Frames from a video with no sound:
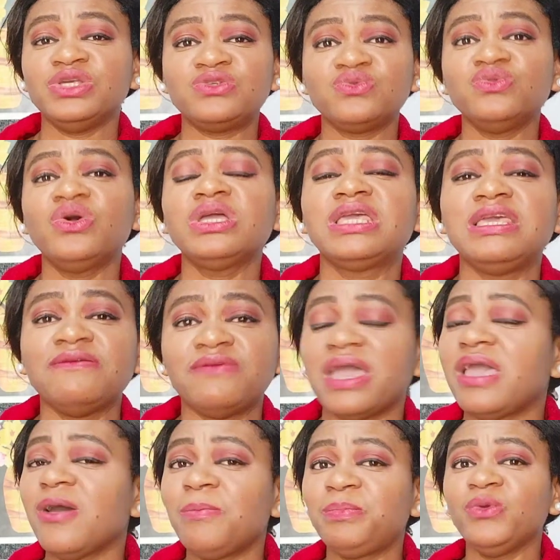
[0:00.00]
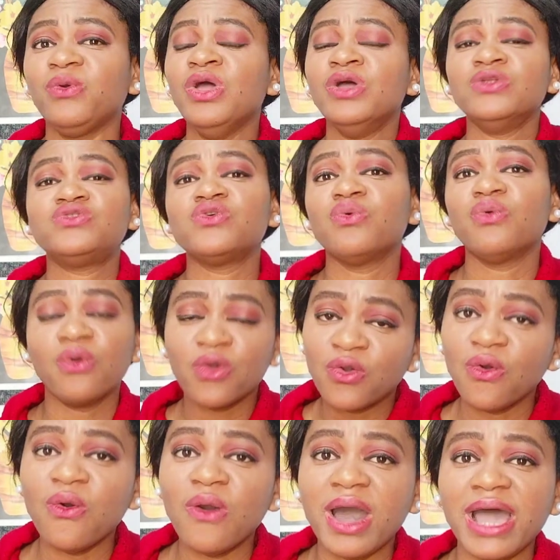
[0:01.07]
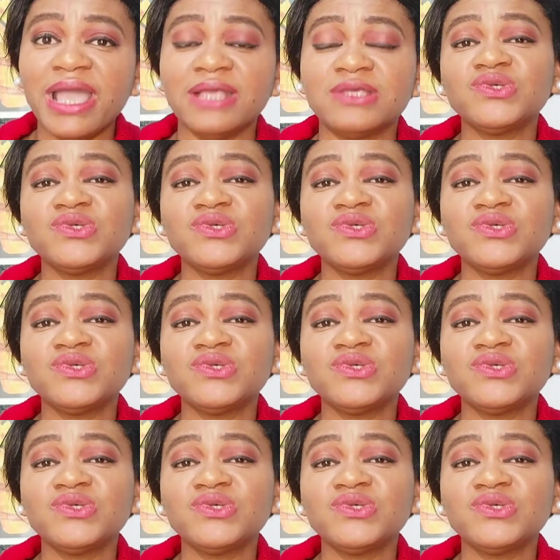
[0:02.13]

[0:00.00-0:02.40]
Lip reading: It will not give help you to go higher.